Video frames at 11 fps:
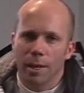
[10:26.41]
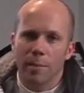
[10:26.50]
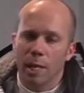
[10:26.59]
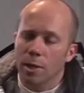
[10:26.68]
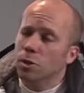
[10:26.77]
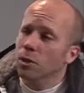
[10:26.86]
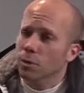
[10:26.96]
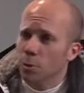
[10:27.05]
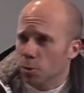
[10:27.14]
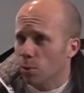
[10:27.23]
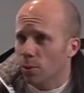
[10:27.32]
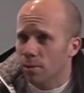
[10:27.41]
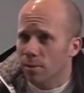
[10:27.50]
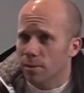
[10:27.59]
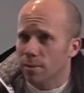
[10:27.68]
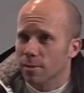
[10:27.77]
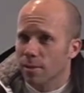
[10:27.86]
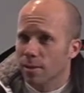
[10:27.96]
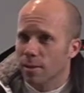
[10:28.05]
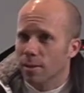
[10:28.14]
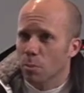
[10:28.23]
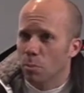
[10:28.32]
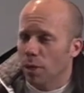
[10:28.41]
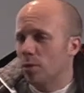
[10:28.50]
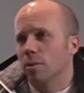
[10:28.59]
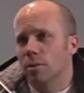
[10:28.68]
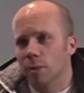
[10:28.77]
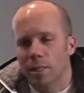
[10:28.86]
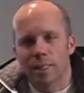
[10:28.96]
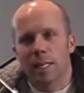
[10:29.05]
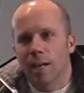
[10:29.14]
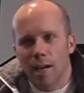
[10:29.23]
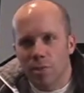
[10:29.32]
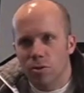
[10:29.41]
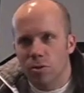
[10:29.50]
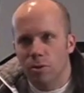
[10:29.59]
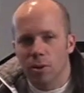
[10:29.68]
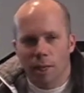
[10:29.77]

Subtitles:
I mean, I took those courses, but I took them because I had to,